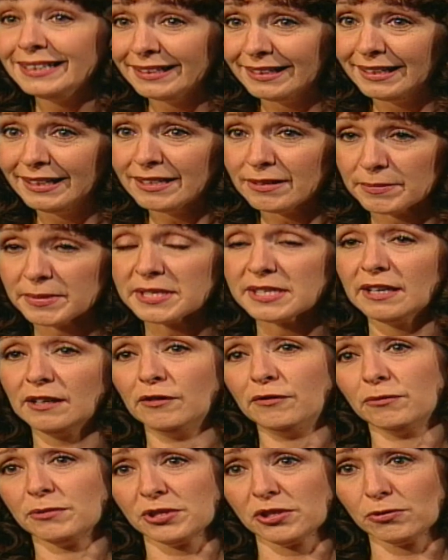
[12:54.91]
He
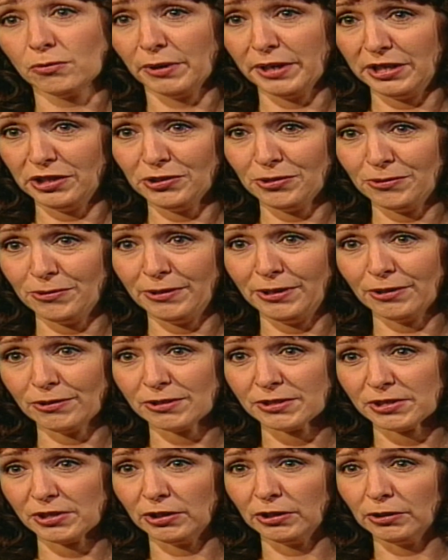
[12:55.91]
himself was twenty-two
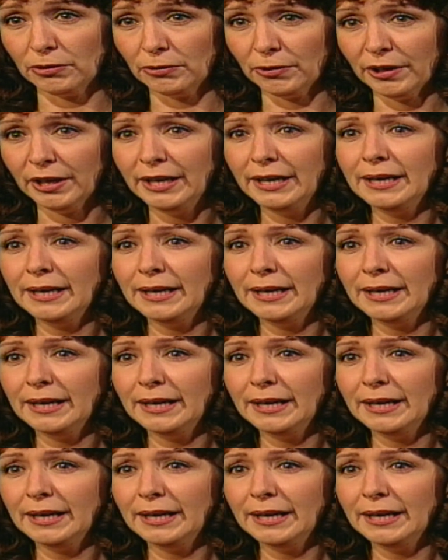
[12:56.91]
years old,